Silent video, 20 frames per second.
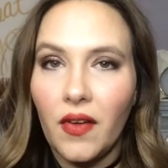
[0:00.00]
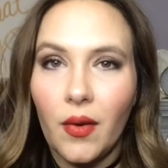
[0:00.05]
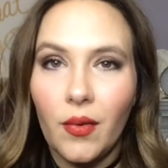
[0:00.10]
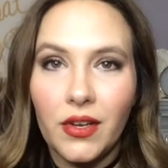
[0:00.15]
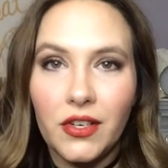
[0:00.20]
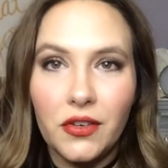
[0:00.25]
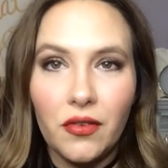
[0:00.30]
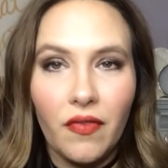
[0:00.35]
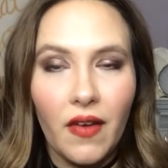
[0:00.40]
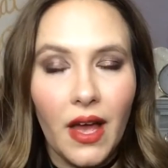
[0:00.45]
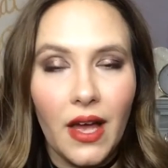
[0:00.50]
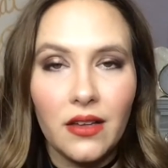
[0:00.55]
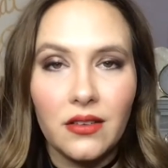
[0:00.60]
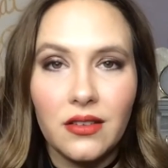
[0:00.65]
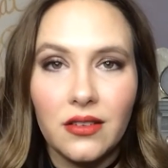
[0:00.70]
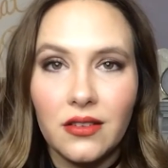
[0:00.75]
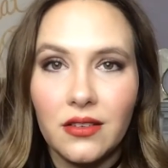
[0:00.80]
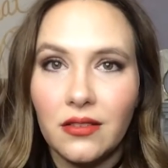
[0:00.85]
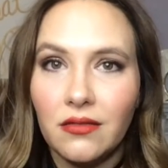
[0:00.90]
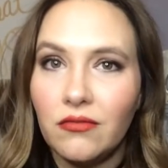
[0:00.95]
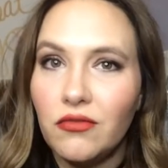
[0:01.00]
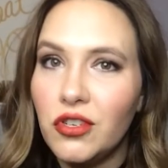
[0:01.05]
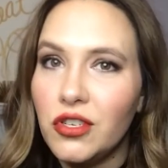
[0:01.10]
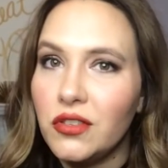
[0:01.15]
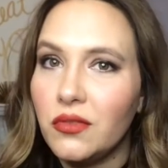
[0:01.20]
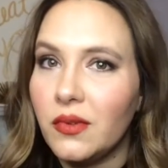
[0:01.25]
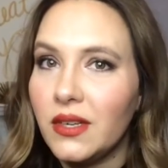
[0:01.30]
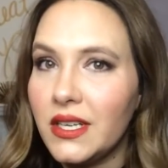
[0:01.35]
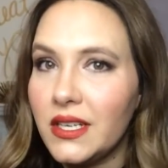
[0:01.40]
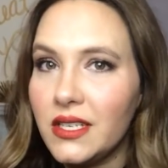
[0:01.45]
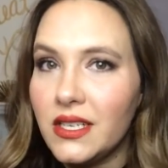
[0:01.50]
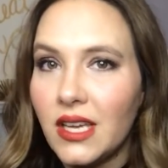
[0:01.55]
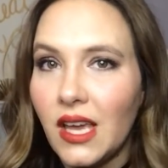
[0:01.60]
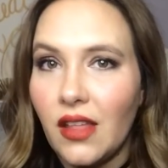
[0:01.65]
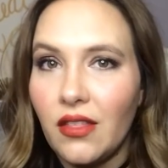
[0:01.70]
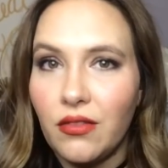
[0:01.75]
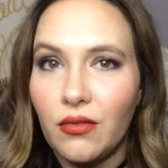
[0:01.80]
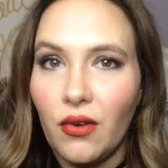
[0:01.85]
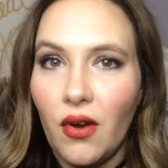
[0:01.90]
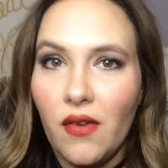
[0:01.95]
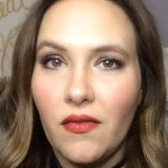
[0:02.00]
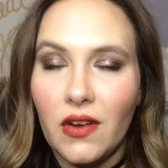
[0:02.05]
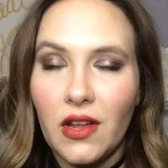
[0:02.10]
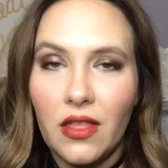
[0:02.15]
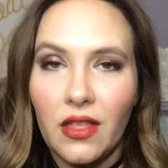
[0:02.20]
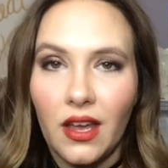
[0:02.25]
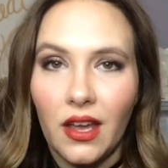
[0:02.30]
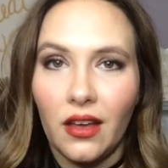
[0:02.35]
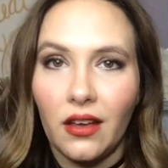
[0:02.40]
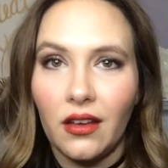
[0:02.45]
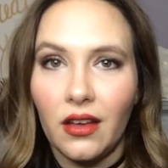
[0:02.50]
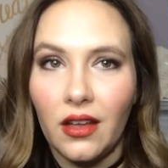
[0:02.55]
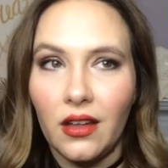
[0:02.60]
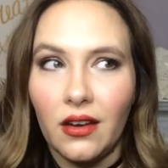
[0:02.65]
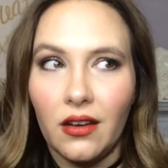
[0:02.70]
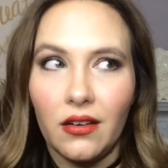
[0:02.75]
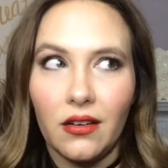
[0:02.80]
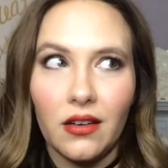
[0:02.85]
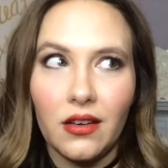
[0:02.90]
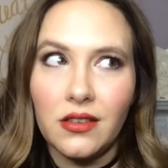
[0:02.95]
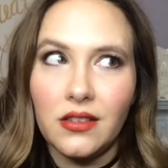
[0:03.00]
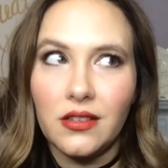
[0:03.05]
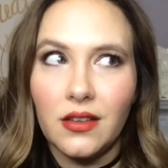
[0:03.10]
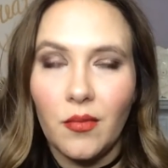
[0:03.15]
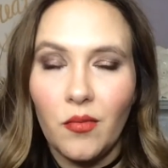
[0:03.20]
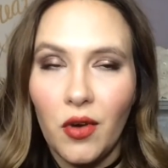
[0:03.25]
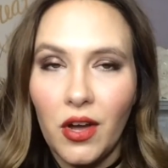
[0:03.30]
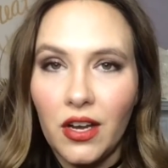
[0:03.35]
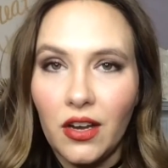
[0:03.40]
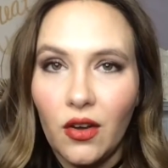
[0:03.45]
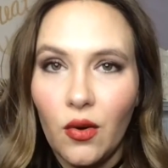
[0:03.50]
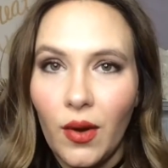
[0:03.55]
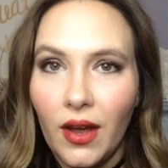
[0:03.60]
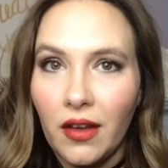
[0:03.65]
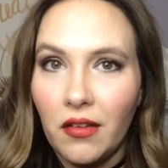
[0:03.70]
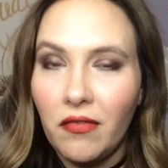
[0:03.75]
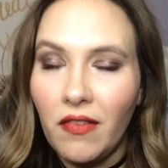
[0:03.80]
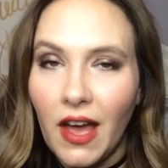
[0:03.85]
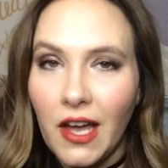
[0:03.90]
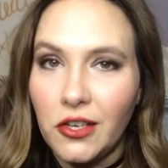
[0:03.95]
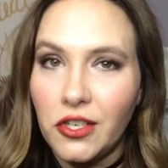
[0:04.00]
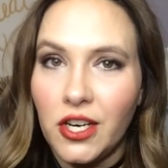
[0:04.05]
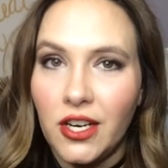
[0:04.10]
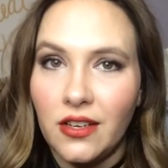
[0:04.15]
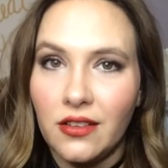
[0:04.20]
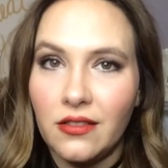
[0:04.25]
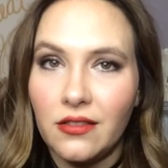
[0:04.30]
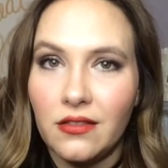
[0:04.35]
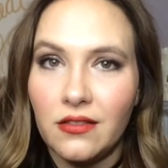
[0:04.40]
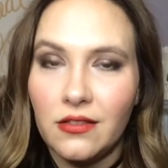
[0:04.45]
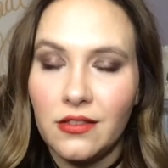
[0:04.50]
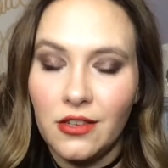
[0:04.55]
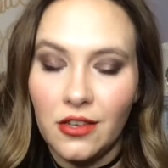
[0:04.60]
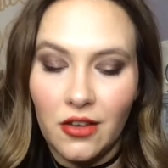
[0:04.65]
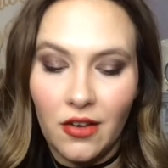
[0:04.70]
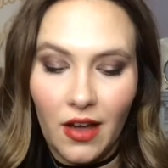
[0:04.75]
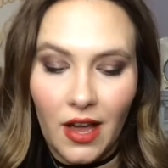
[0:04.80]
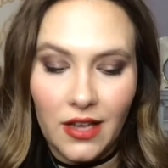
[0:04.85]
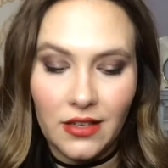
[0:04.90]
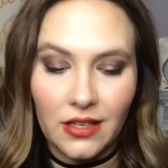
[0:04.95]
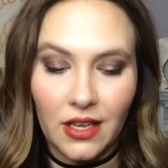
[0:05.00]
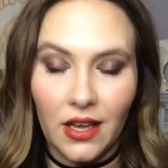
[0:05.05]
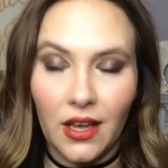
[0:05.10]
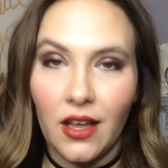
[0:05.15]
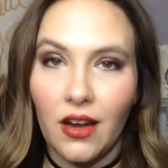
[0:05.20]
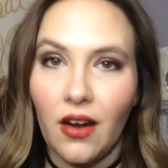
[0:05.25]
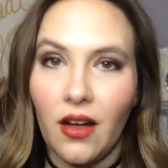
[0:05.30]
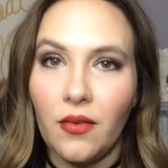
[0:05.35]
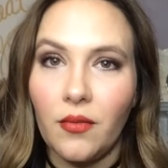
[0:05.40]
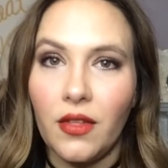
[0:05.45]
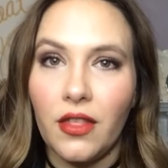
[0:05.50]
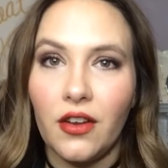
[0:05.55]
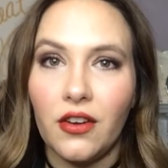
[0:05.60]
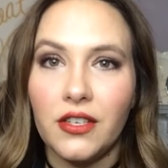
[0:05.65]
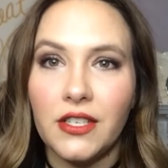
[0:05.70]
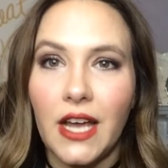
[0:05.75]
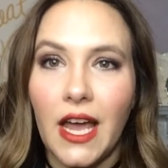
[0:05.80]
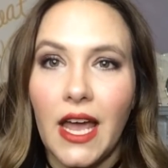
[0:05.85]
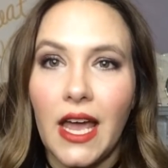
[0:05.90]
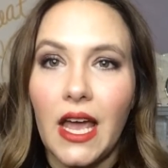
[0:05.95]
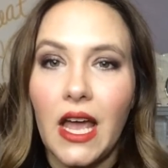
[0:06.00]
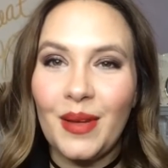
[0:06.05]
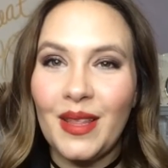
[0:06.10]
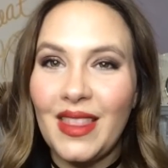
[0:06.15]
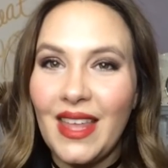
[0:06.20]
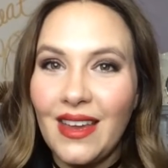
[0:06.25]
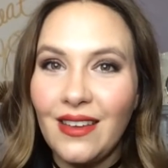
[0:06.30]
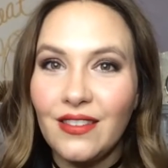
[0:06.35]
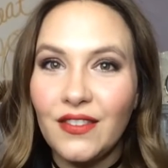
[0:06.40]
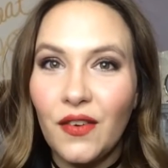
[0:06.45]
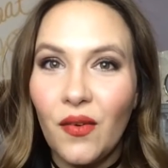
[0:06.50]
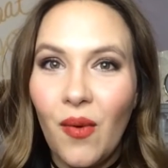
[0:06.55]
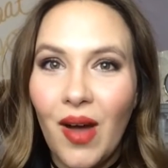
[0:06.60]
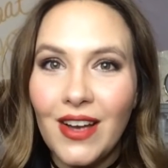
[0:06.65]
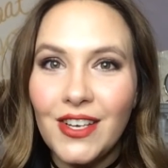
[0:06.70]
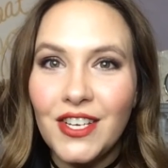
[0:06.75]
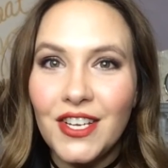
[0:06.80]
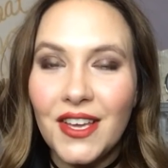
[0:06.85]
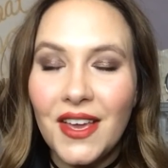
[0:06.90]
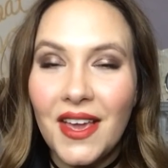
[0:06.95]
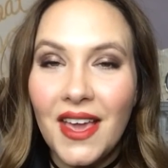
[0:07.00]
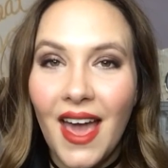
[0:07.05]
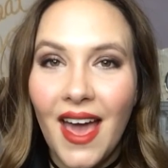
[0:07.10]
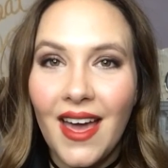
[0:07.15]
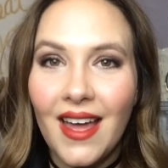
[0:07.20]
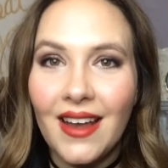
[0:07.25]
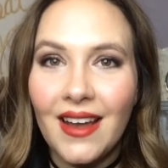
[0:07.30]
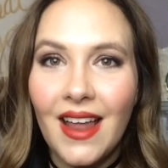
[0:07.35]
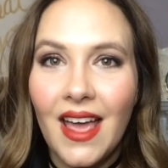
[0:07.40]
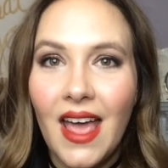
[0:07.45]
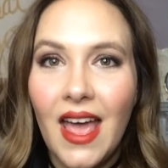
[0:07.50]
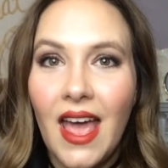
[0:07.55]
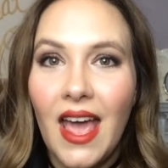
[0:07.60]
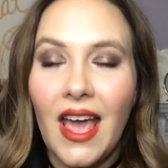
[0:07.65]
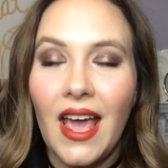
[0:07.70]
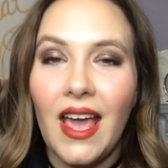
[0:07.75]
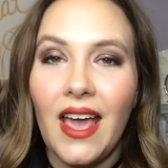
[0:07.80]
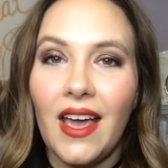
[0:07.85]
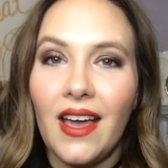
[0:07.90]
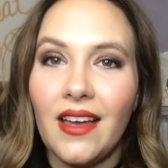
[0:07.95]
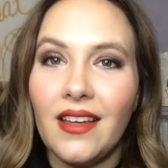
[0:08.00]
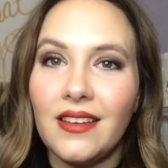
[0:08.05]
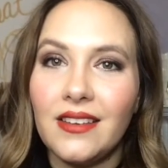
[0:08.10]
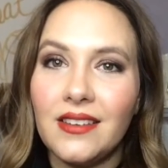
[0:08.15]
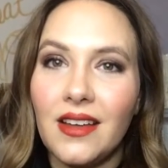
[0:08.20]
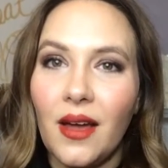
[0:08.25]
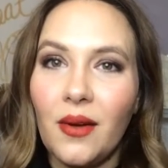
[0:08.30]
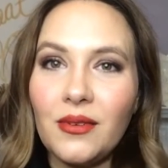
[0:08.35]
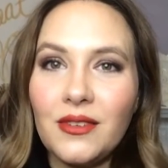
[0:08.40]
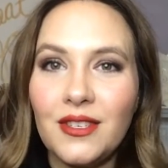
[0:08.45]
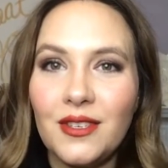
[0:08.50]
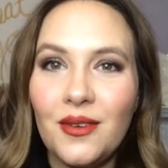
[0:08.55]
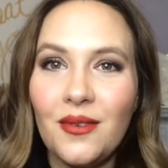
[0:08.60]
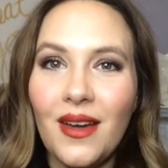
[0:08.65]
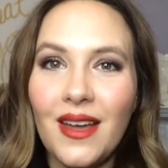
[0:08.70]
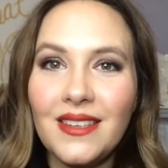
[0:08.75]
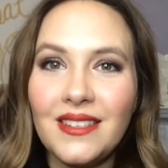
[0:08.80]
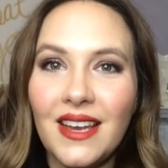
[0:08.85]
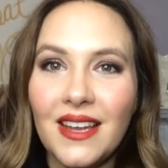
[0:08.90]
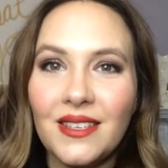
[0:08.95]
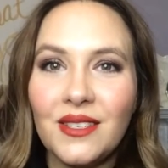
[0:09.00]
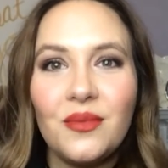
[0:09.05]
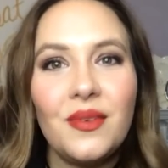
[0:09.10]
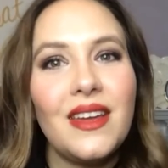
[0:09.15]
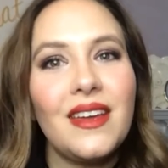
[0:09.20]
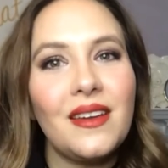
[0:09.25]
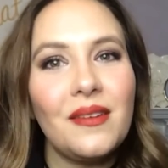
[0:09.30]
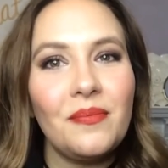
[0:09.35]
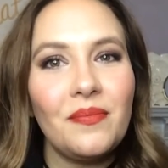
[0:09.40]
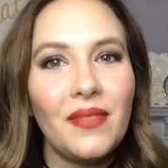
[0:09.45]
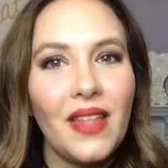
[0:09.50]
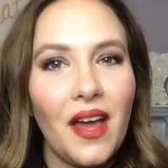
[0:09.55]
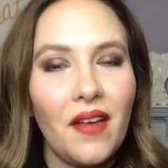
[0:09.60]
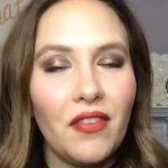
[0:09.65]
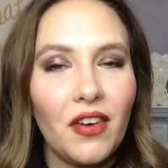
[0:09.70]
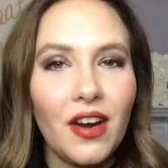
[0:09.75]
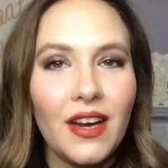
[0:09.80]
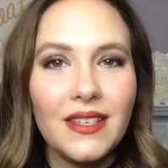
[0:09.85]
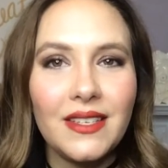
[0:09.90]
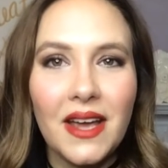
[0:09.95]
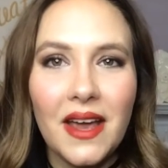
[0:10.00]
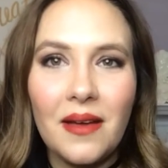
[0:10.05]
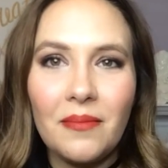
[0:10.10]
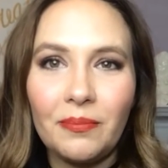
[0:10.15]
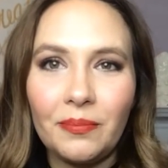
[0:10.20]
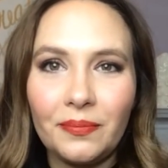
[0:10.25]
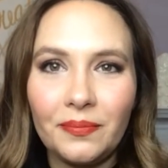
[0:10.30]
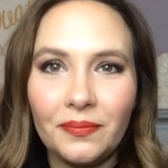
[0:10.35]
I went too fast. Just wanted to get through everything in a somewhat quick fashion so you guys can get on with your day. But thanks for watching again, and I will see you guys next week. Have a great day.